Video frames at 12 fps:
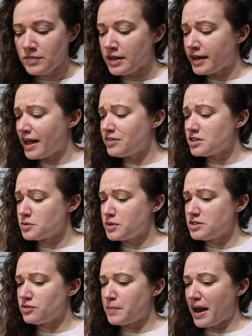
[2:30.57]
Again, this
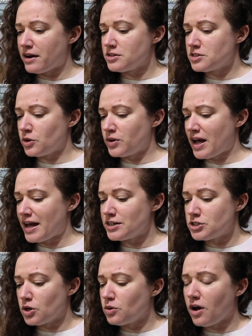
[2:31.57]
one's from Arizona. I
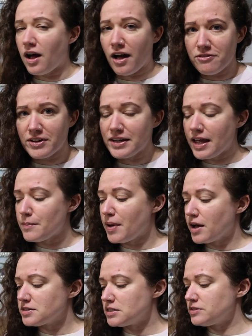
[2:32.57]
don't often get
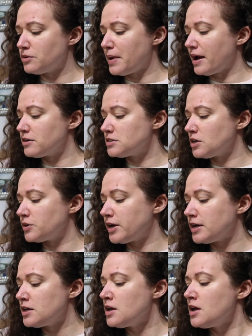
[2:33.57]
boxes from
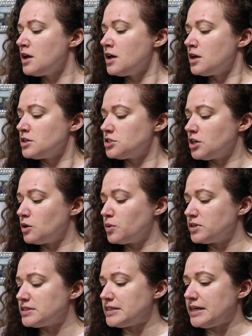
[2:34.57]
Arizona, so
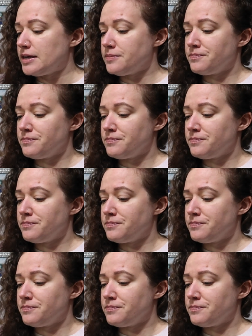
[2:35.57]
we'll see.